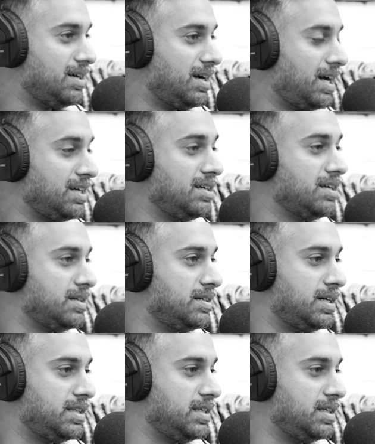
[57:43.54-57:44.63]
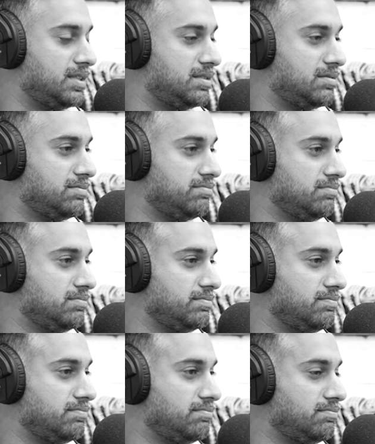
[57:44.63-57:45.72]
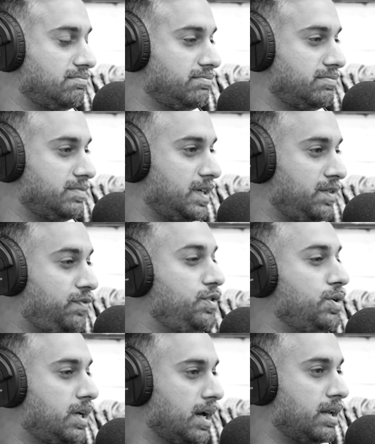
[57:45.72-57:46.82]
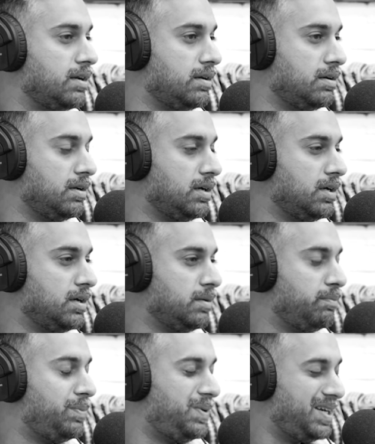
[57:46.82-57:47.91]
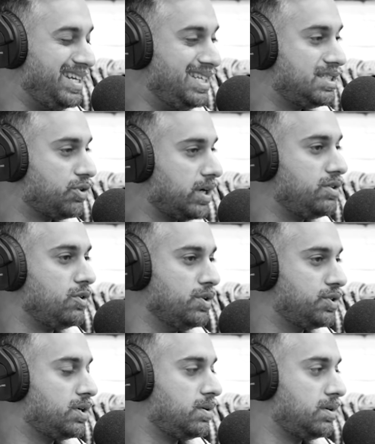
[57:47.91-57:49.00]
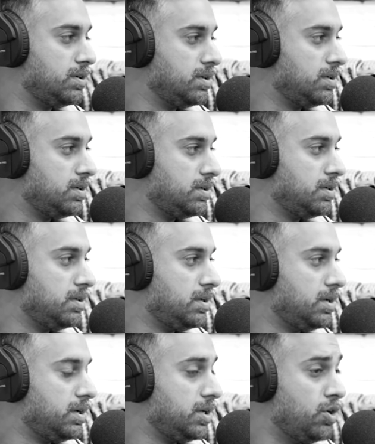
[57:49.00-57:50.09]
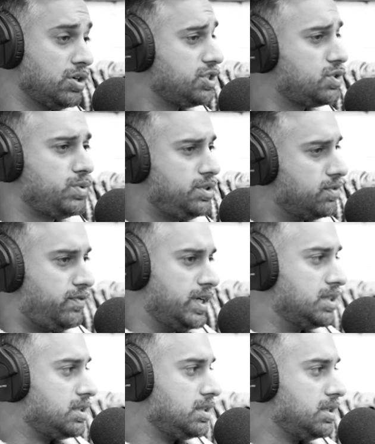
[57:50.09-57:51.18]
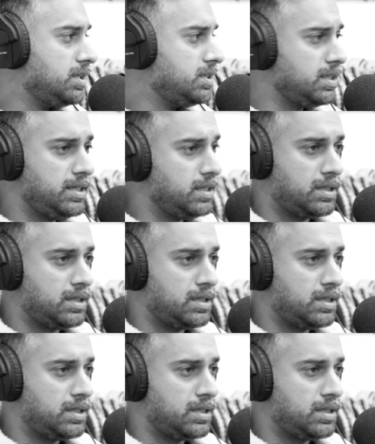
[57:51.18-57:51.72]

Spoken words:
anger, I think it's, if you can, please try to control. Not just with your fist. It